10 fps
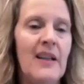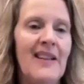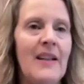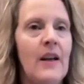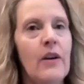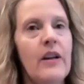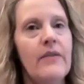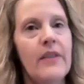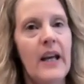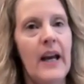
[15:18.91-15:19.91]
Now, if
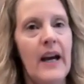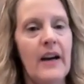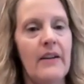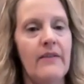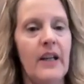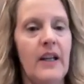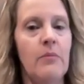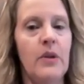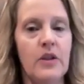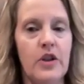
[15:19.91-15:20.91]
they have a
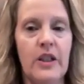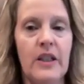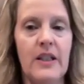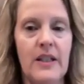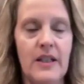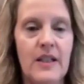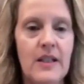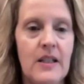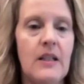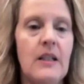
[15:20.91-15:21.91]
bulging
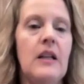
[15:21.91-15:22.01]
disc